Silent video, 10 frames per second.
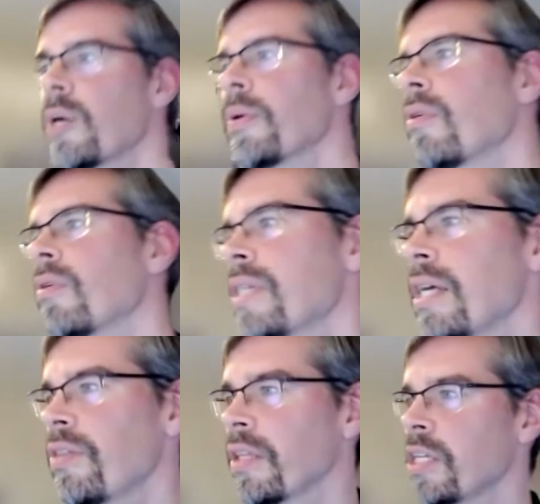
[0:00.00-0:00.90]
come across
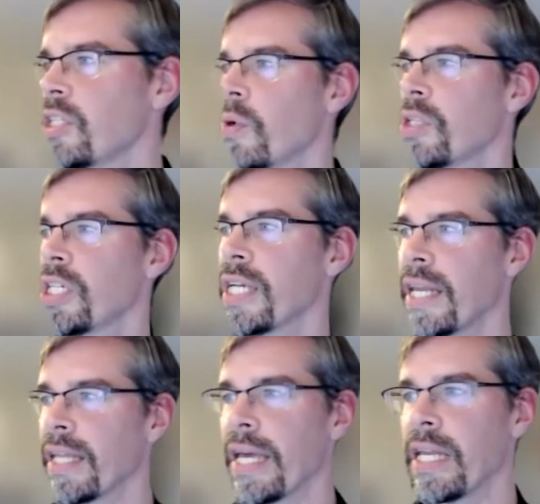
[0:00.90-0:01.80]
anything was she
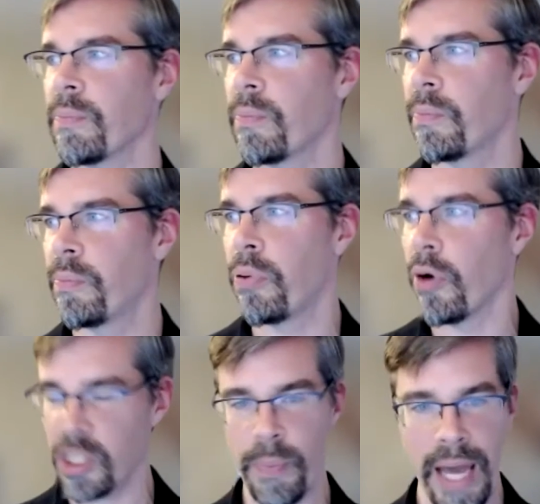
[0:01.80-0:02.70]
getting a
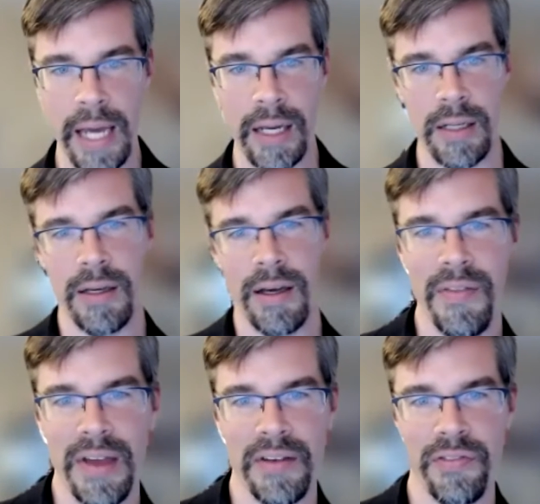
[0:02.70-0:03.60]
pushback
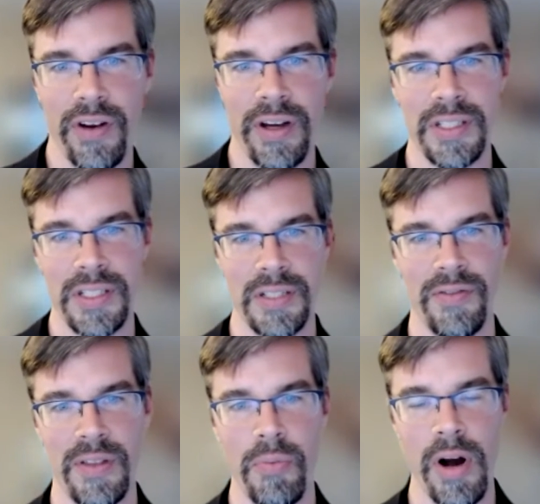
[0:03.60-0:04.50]
on that front
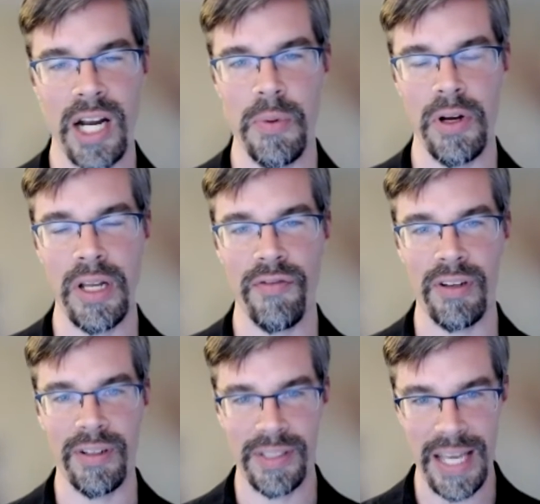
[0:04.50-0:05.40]
from the broader community
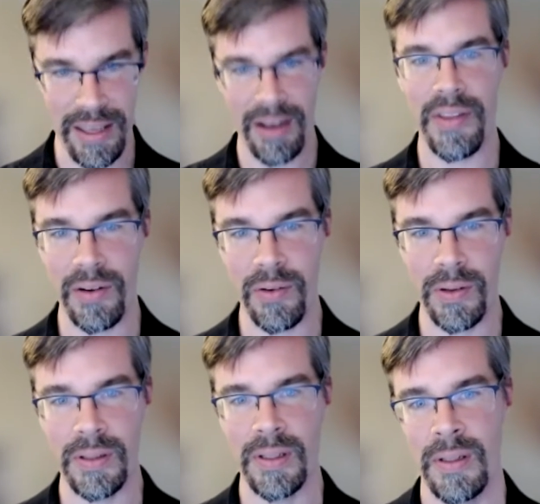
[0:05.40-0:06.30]
for taking on that role?